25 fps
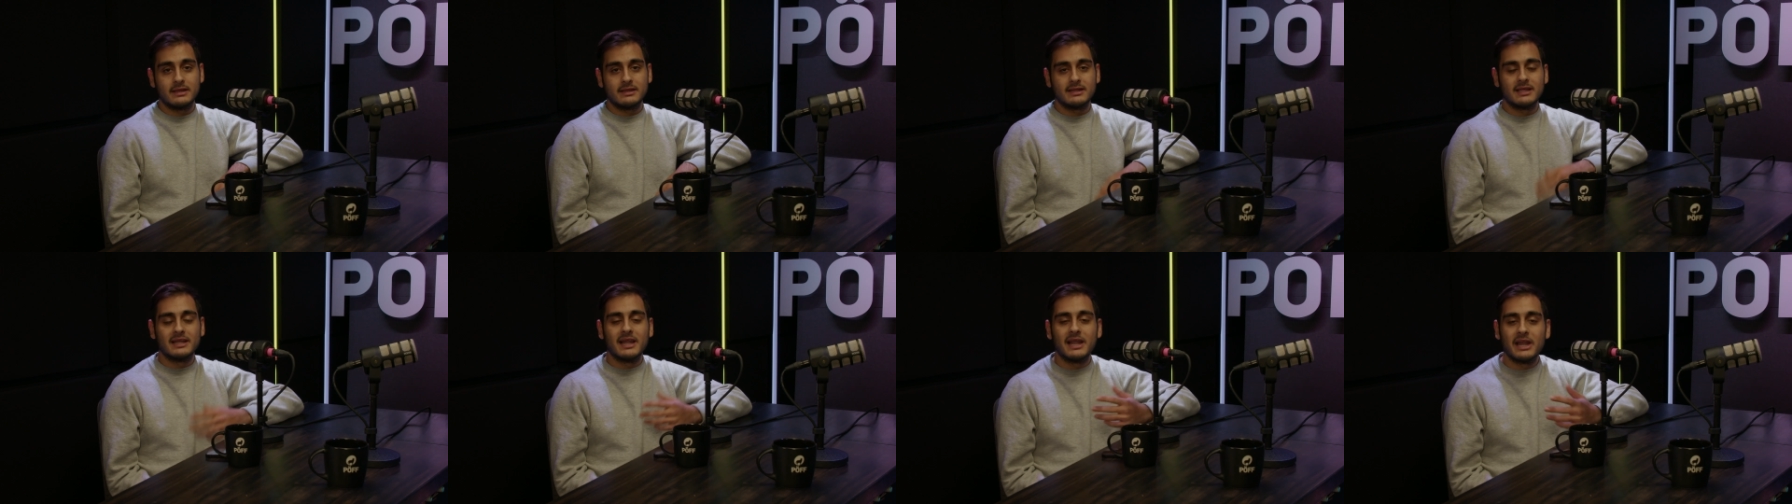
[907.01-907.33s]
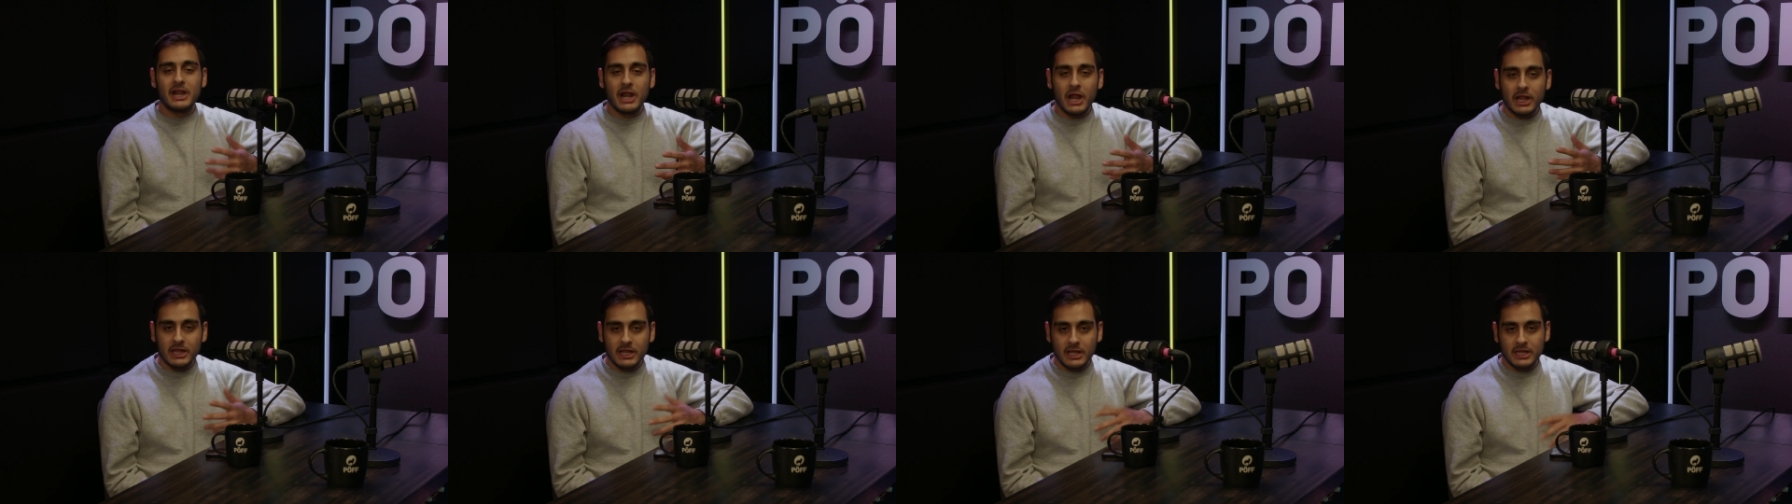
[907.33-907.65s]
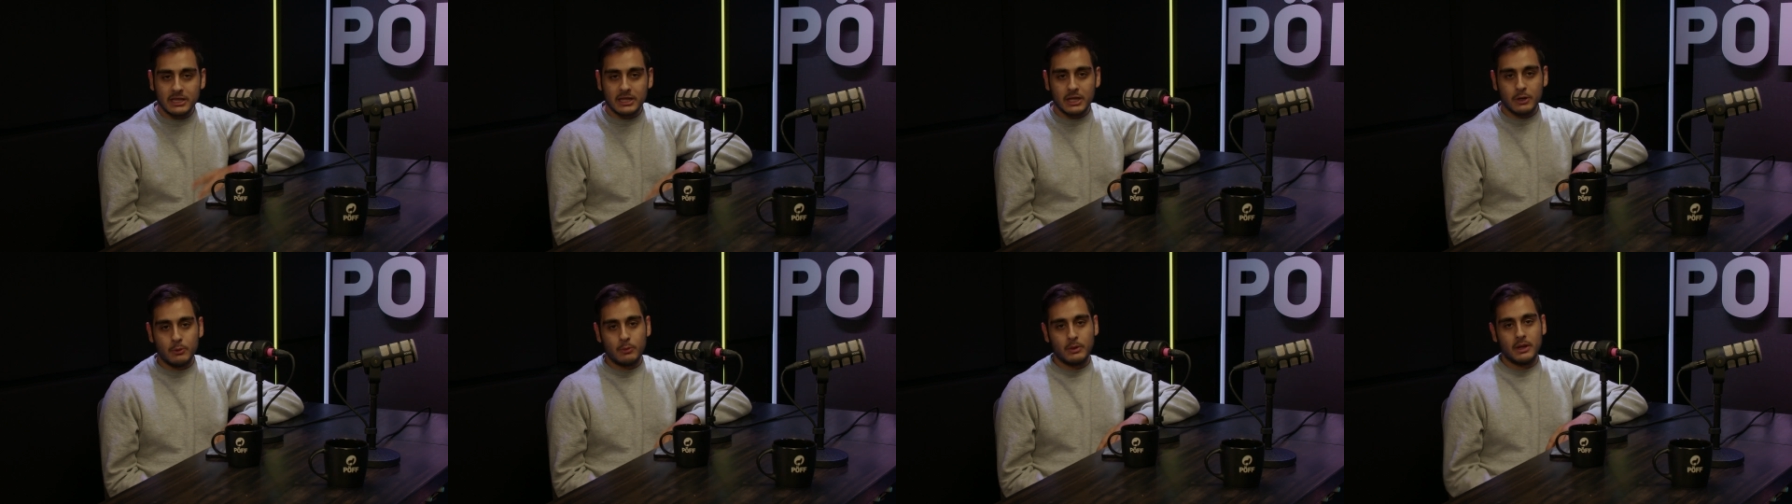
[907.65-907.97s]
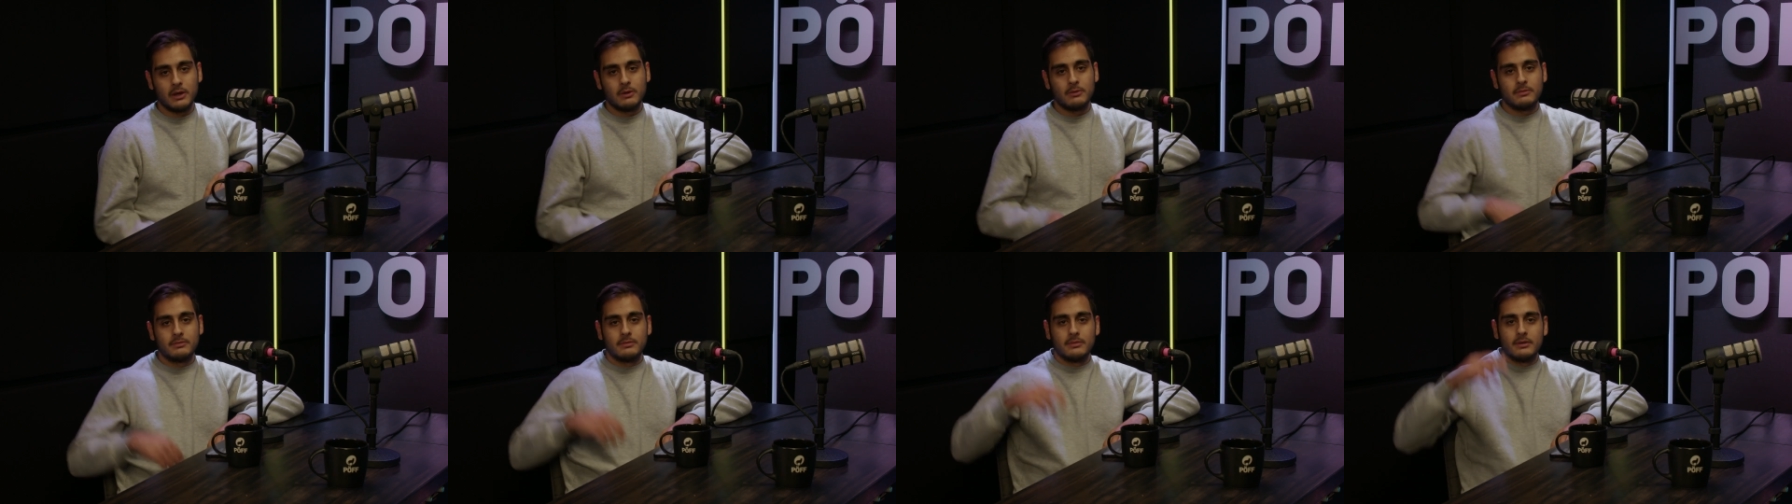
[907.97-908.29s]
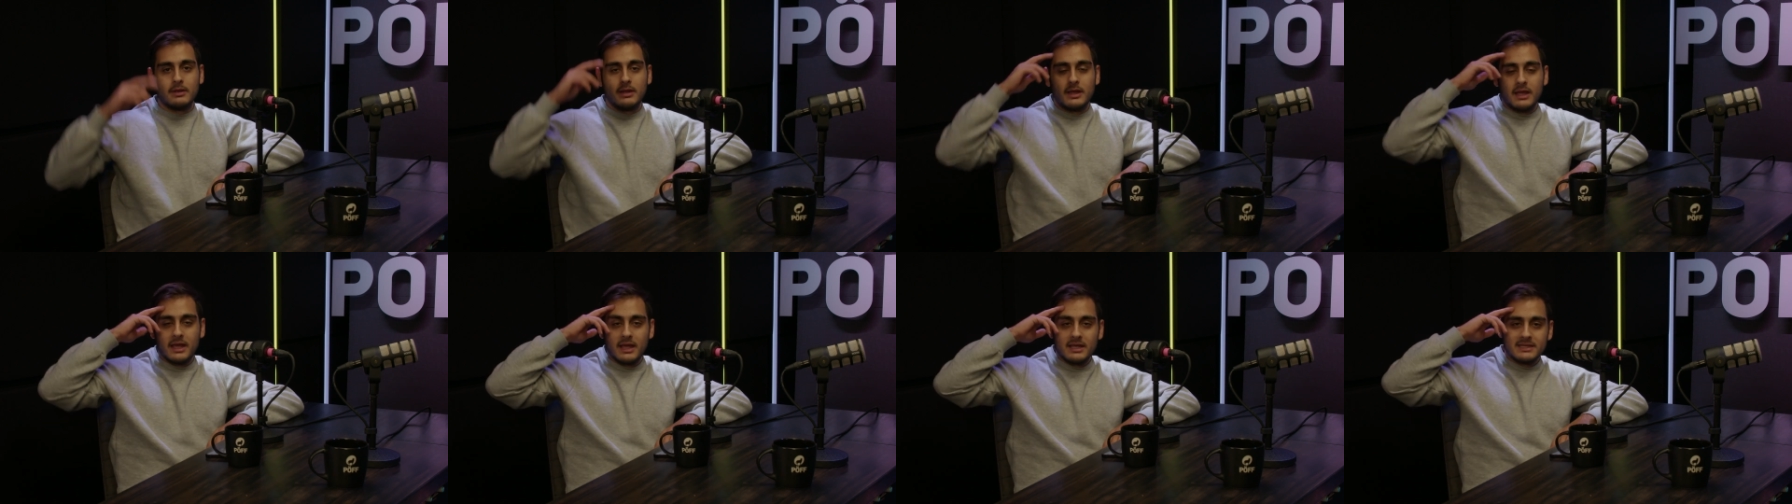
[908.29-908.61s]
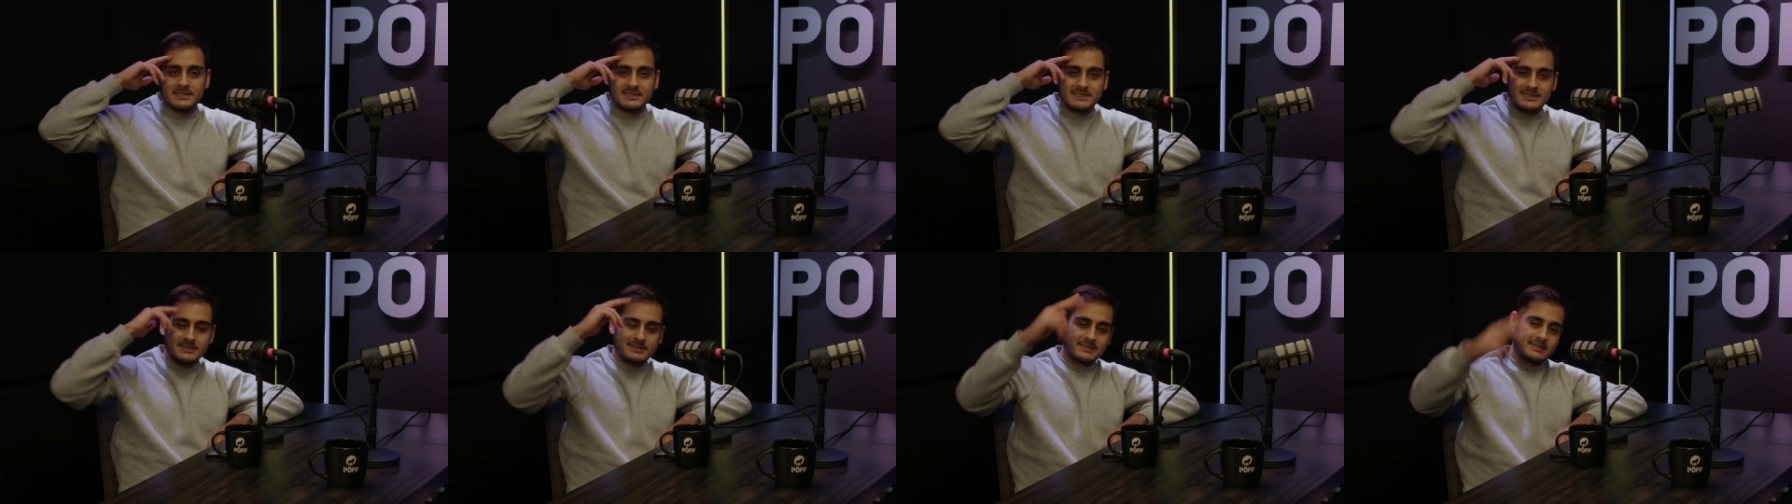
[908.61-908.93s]
Till another interview.
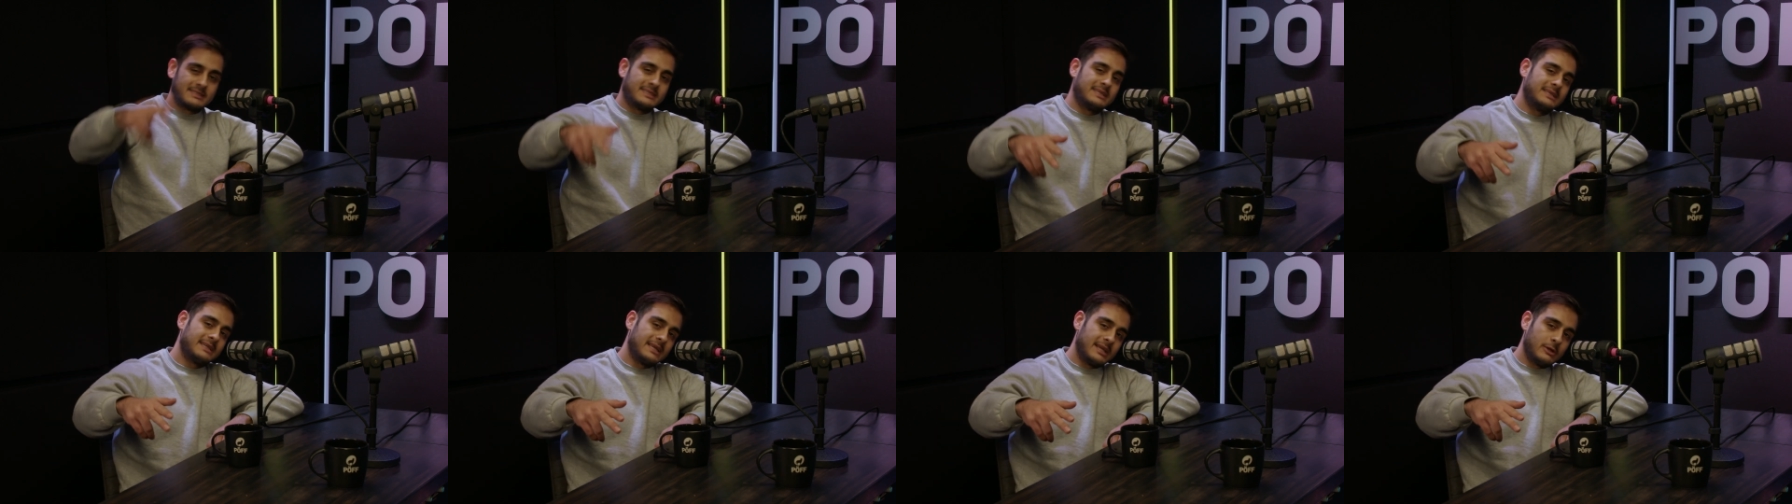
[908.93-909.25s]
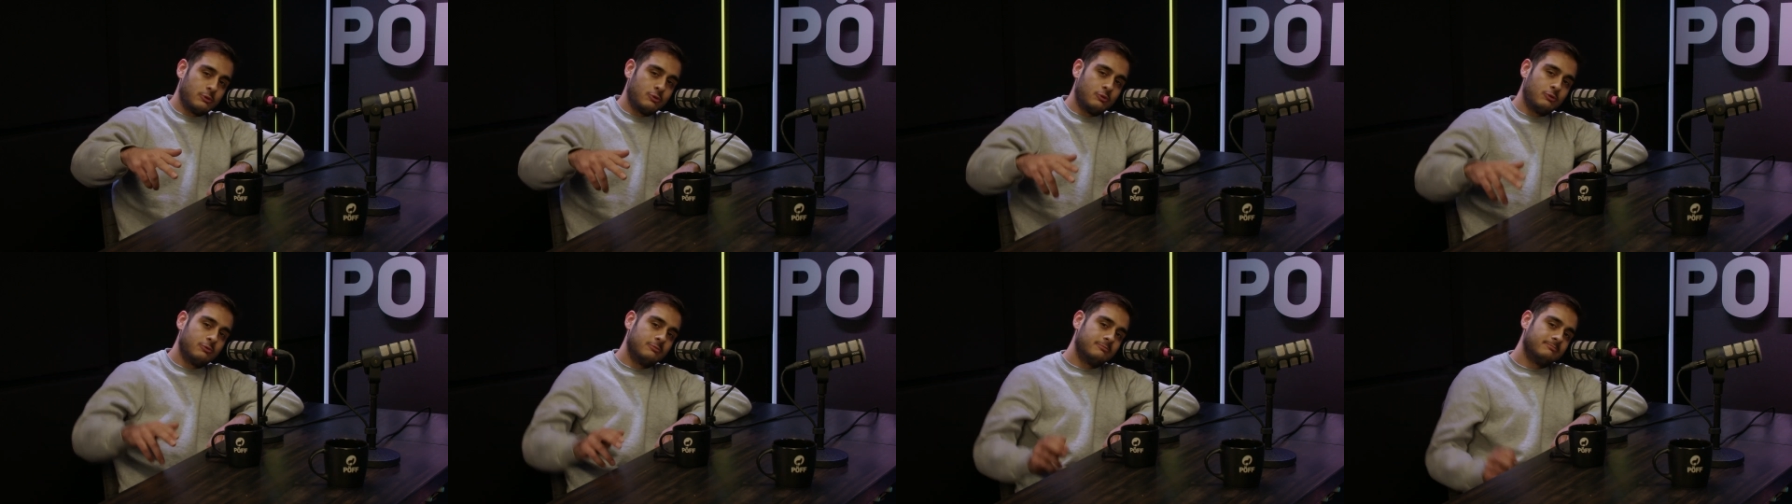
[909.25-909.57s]
See you.